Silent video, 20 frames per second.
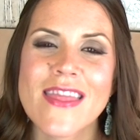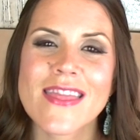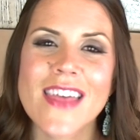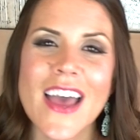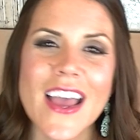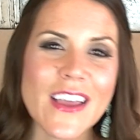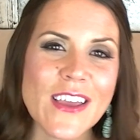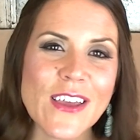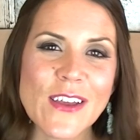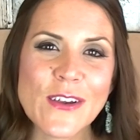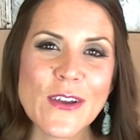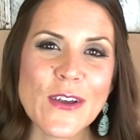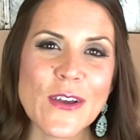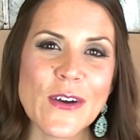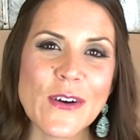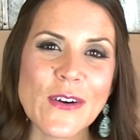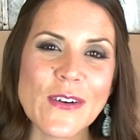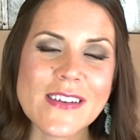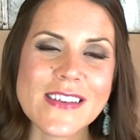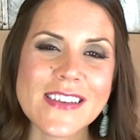Thank you, New
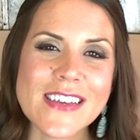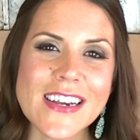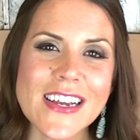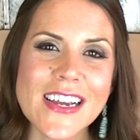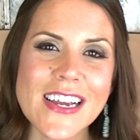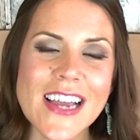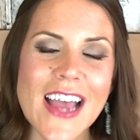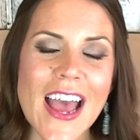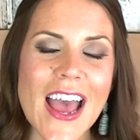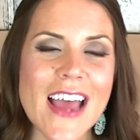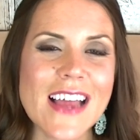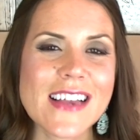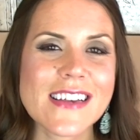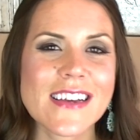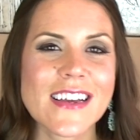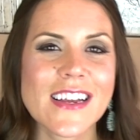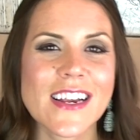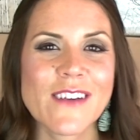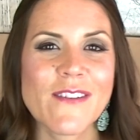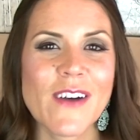York City, and
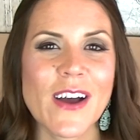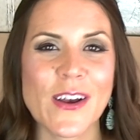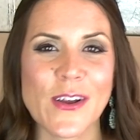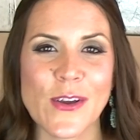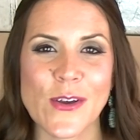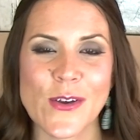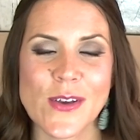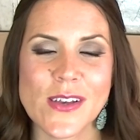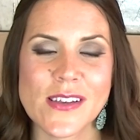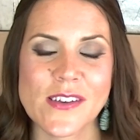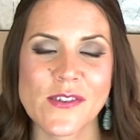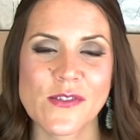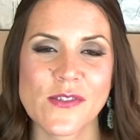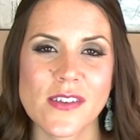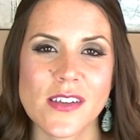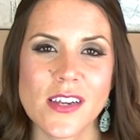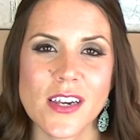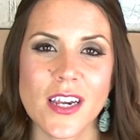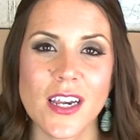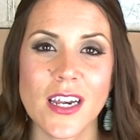anyone who is
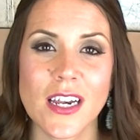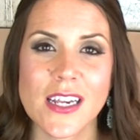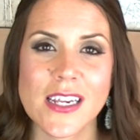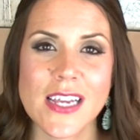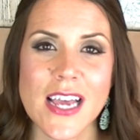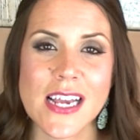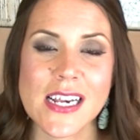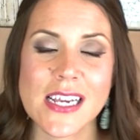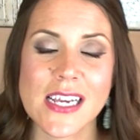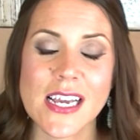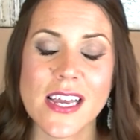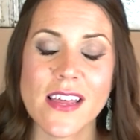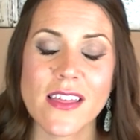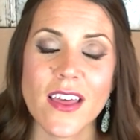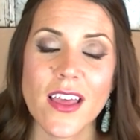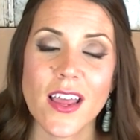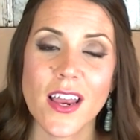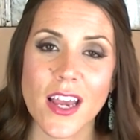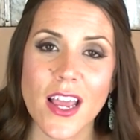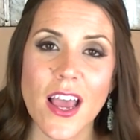interested in attending
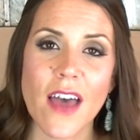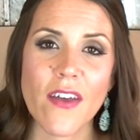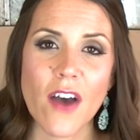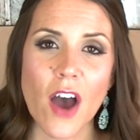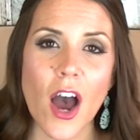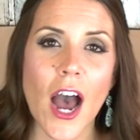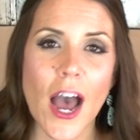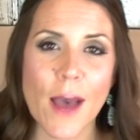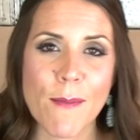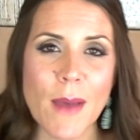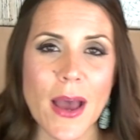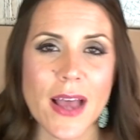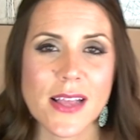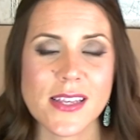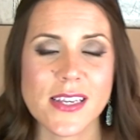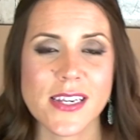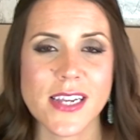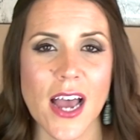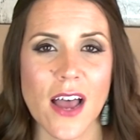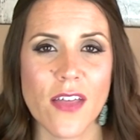any, any other
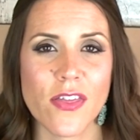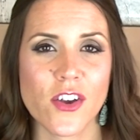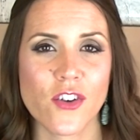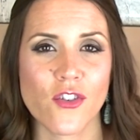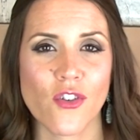IMATs down the